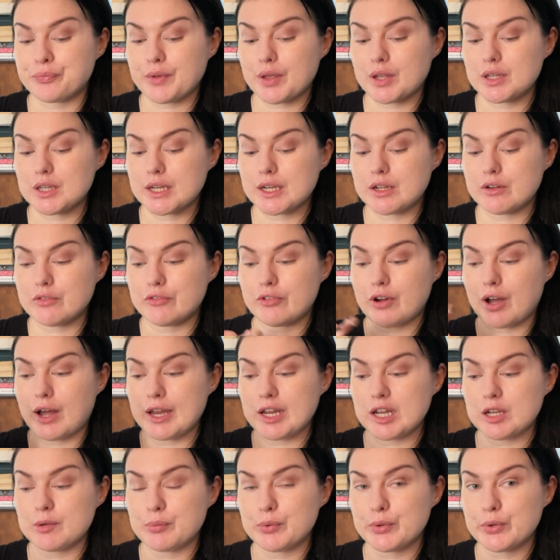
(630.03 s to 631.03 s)
like a
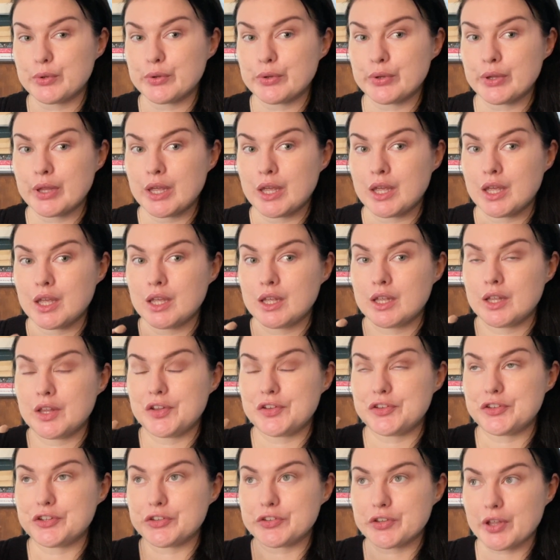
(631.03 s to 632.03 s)
viable
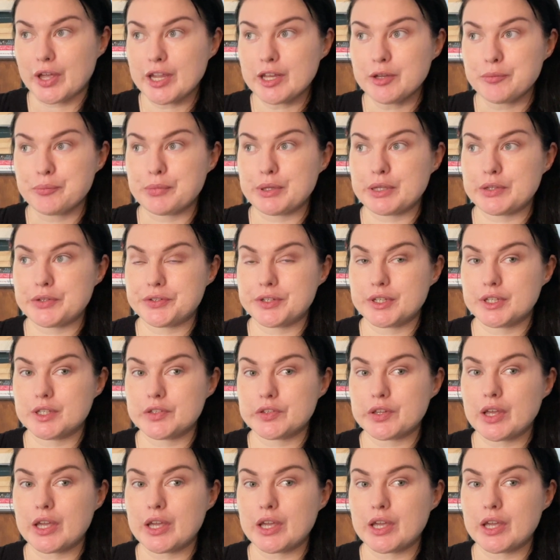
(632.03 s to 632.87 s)
design business,